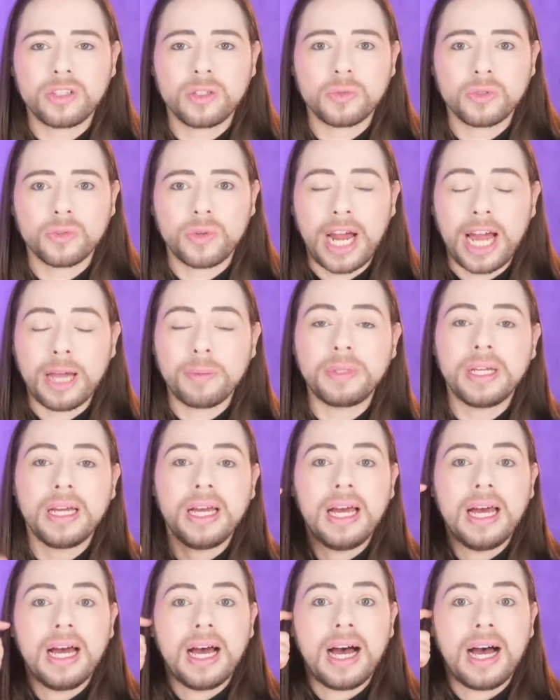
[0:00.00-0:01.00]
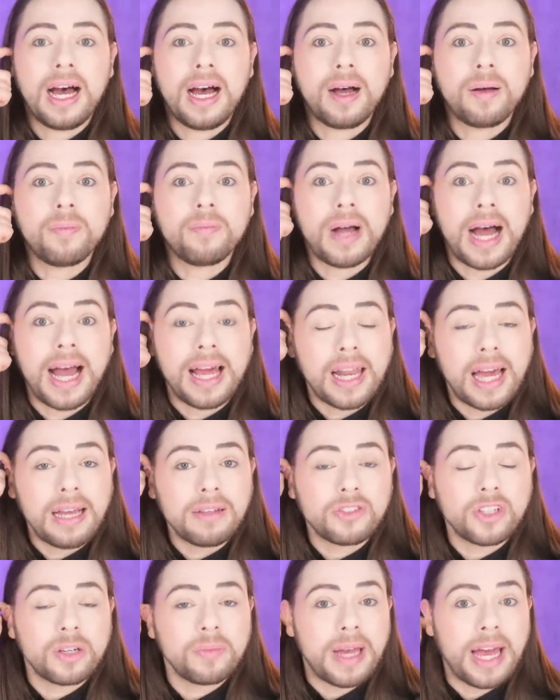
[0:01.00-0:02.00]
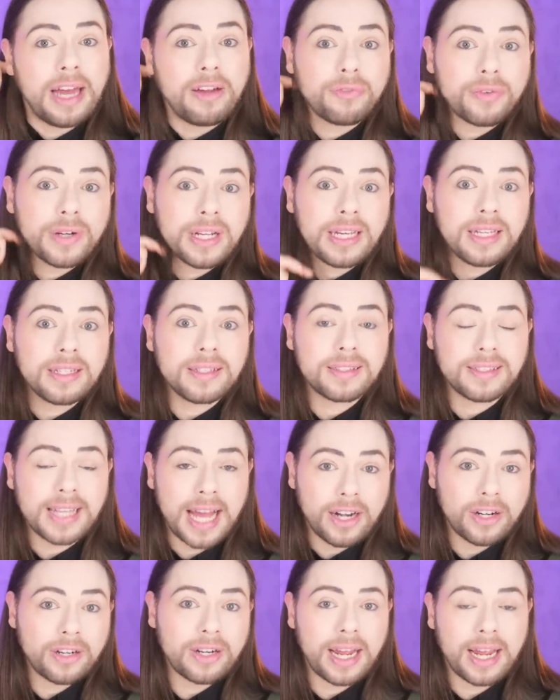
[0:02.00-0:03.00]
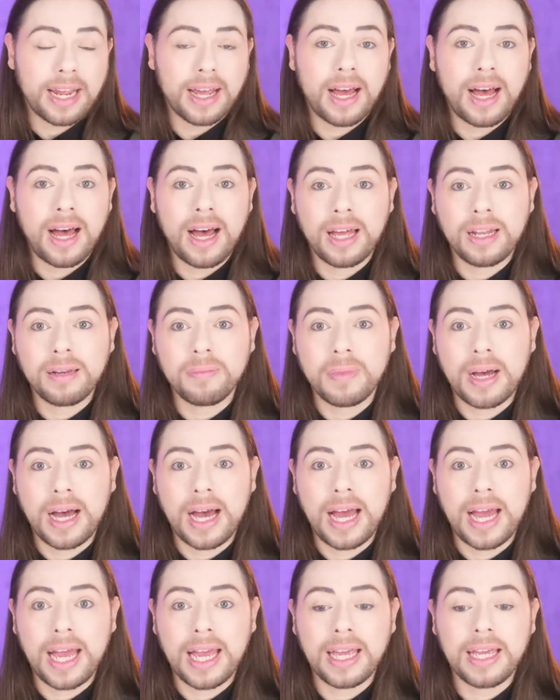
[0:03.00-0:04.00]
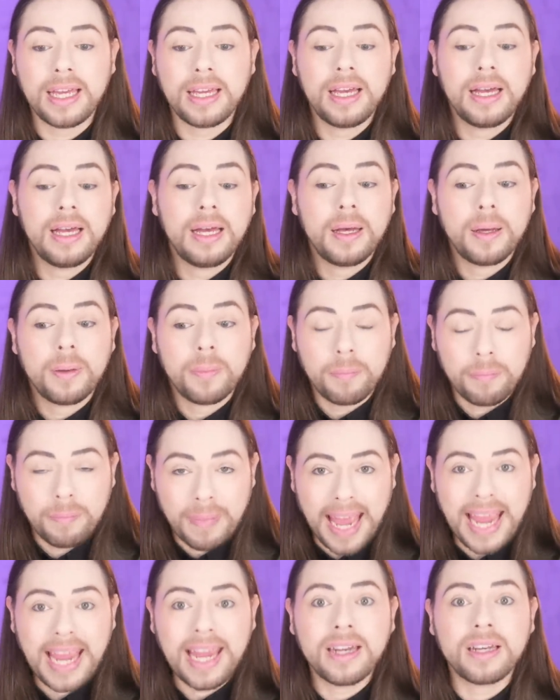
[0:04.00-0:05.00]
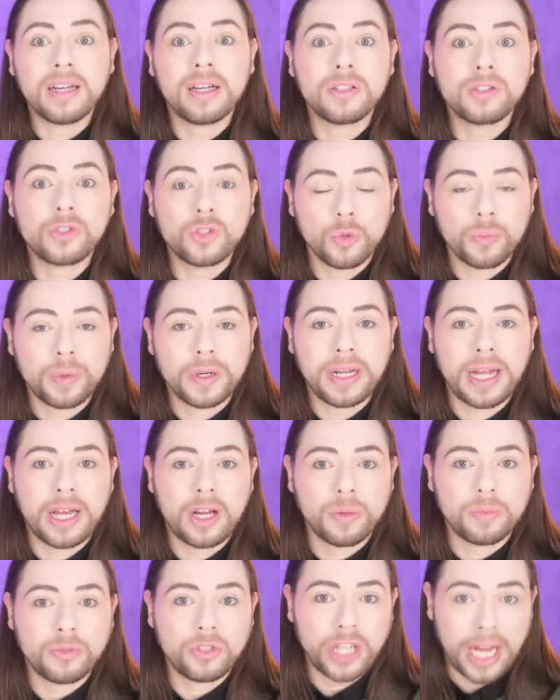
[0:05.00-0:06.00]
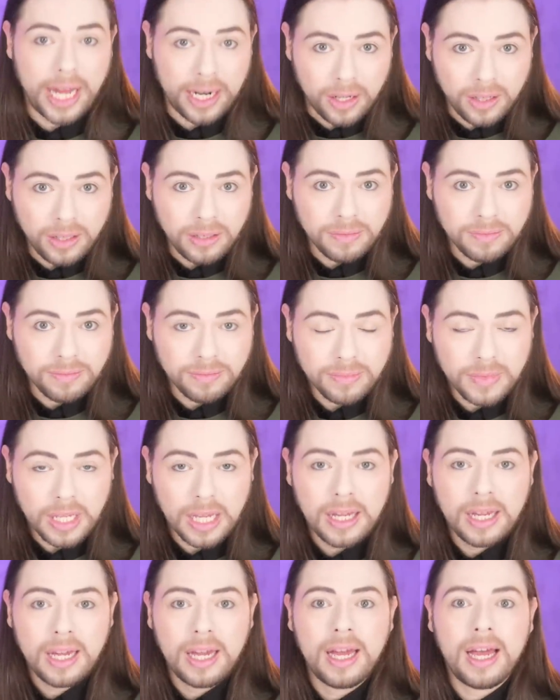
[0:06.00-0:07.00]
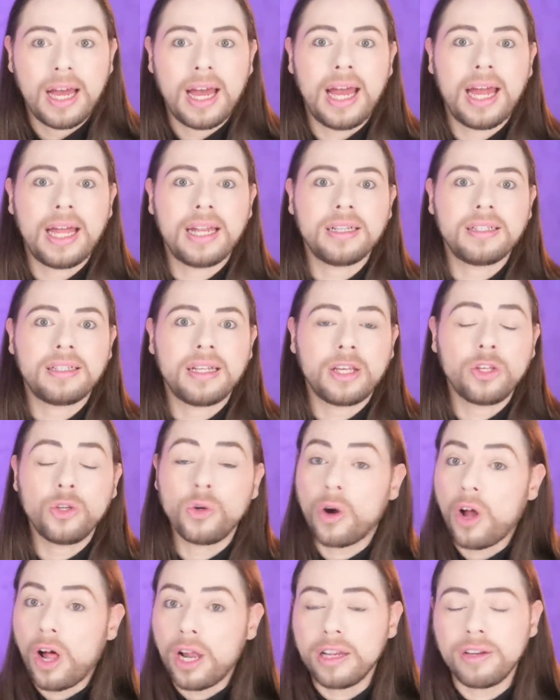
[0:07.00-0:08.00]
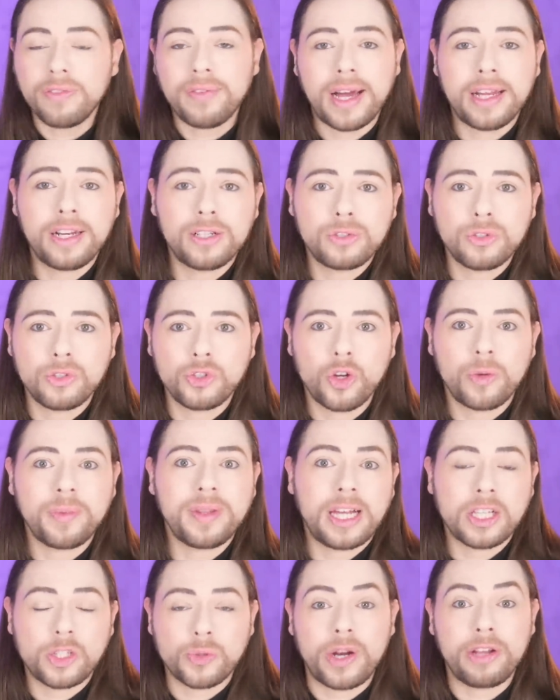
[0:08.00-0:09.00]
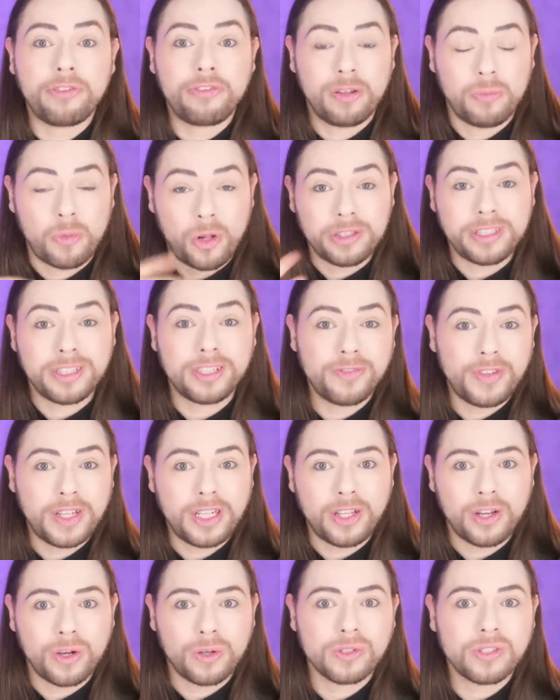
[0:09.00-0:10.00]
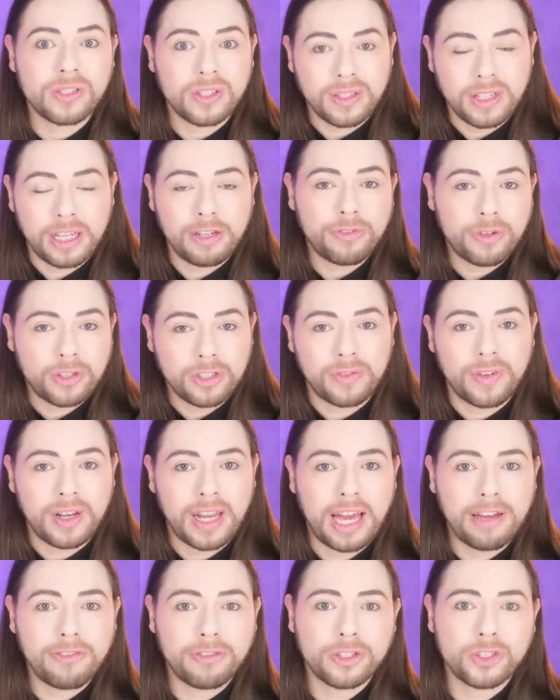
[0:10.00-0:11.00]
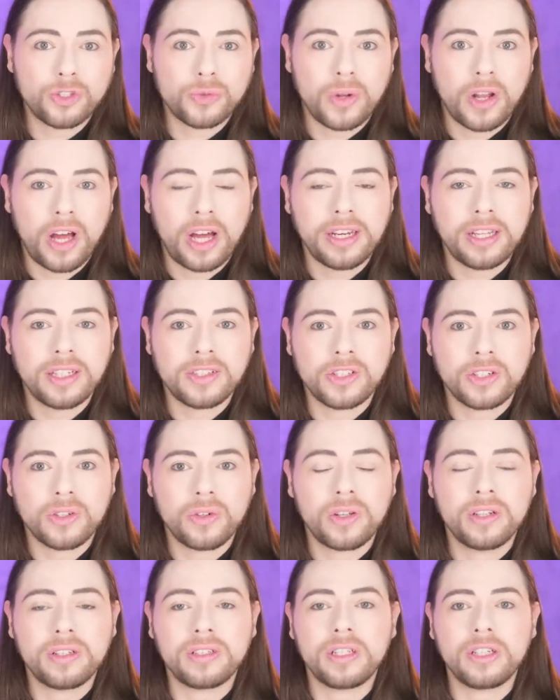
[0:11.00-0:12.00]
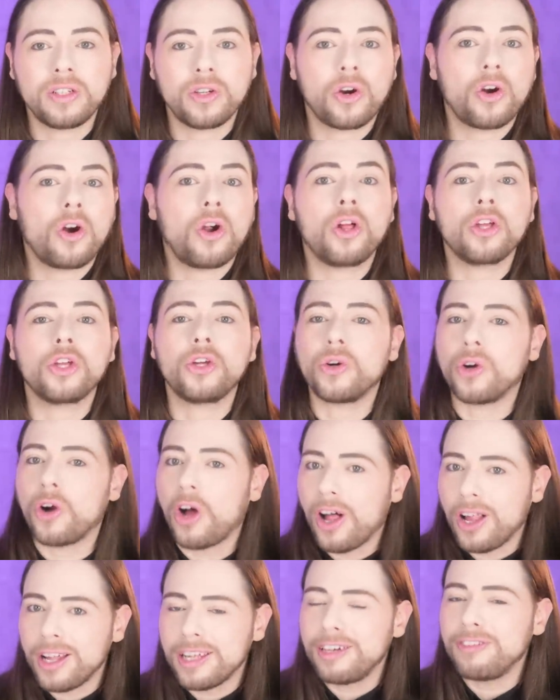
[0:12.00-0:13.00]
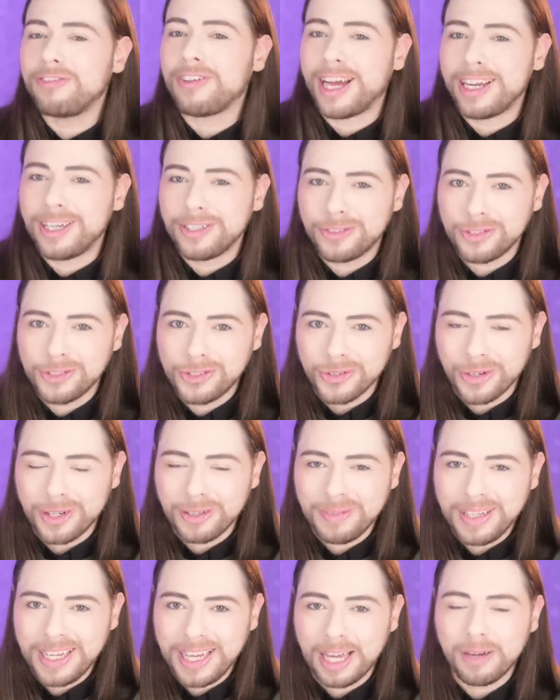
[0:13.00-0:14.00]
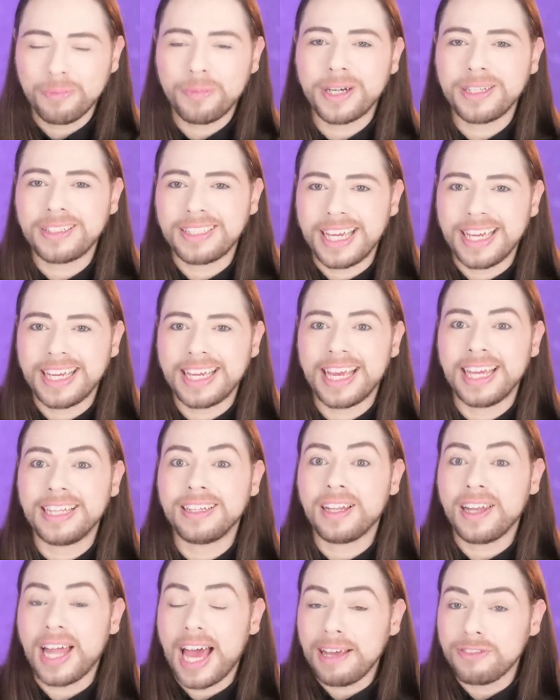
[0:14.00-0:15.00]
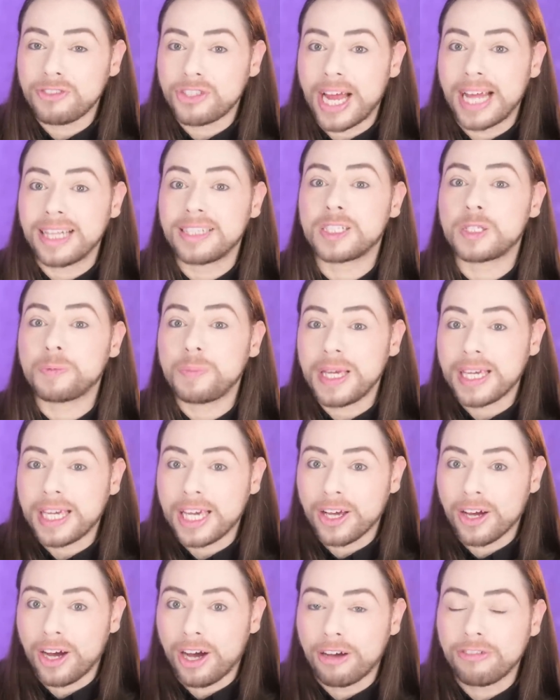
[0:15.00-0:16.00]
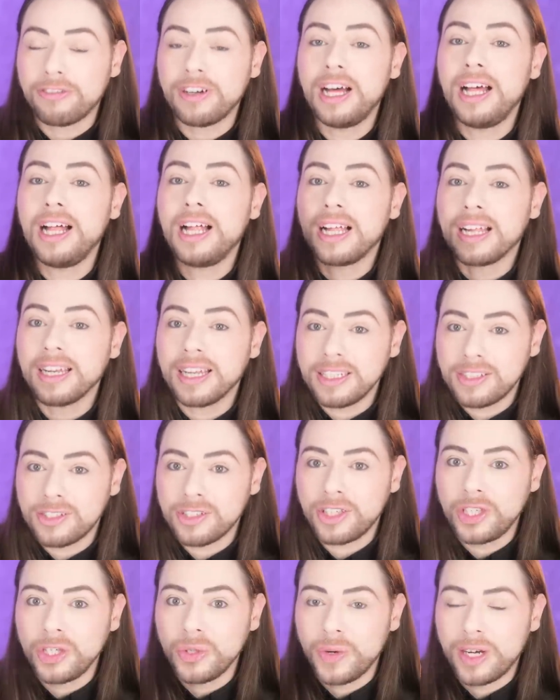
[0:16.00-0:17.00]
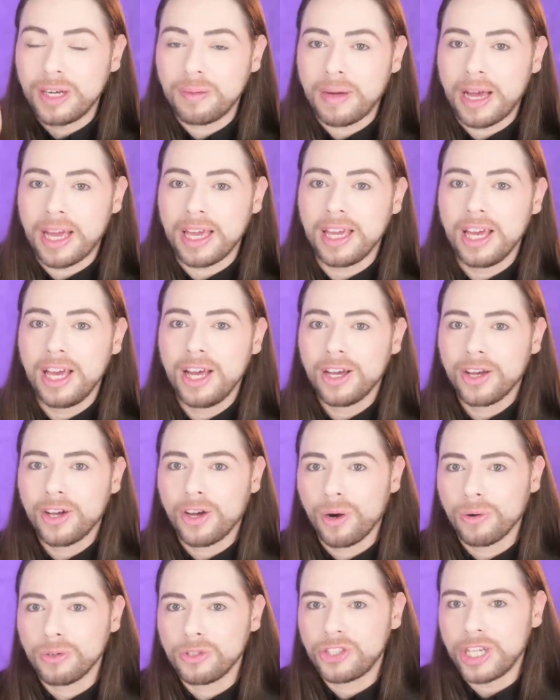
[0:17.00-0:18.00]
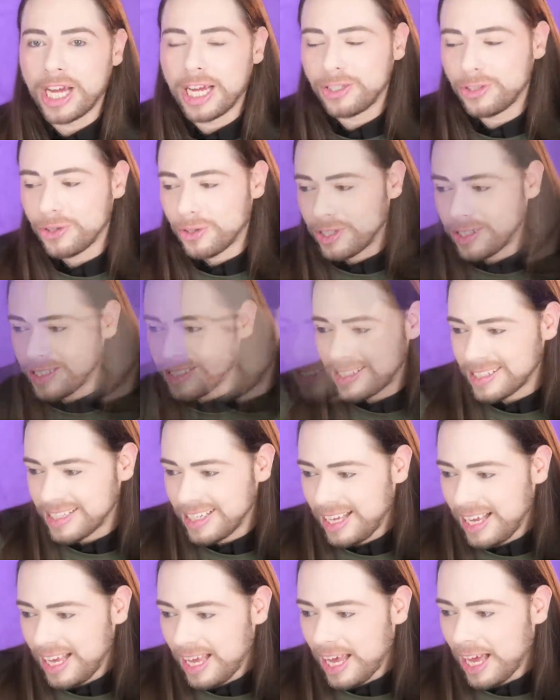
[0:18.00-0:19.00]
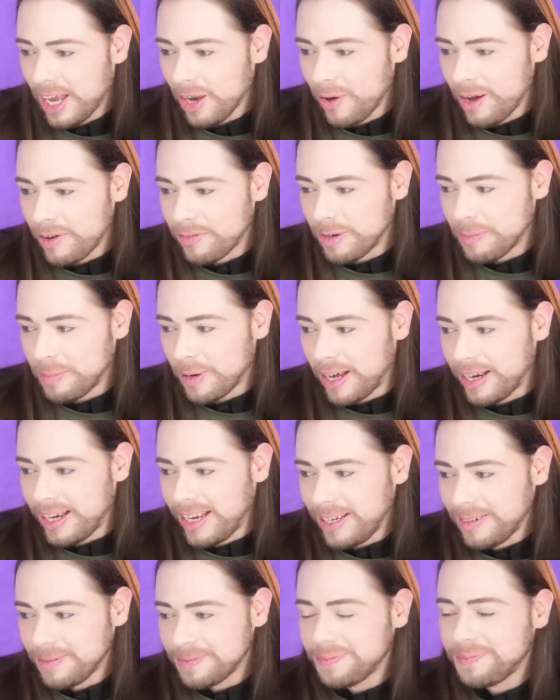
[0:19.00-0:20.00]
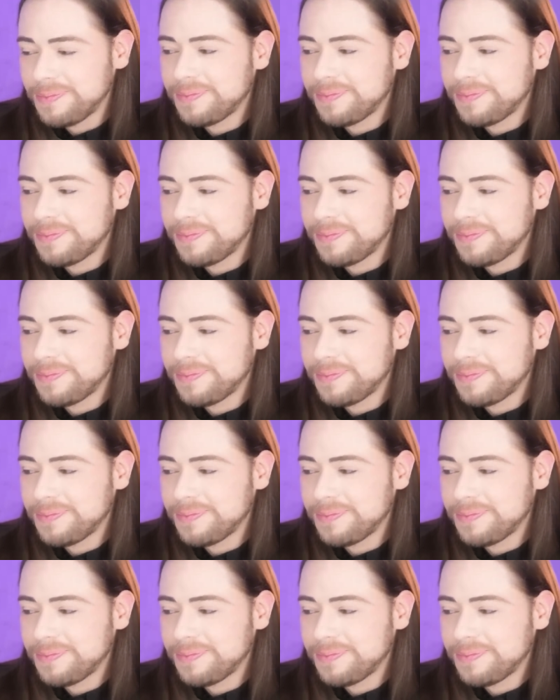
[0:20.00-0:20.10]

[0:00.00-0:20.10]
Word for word: subscribed. Um, I live stream every Saturday on my main Super Dacob channel, and you're all invited to join me. That's where I film all these videos in front of a live virtual audience. You know, you're you're all invited to join me and partake in the live chat. Speaking of, let's cue in my co-chattors. Hello, everybody.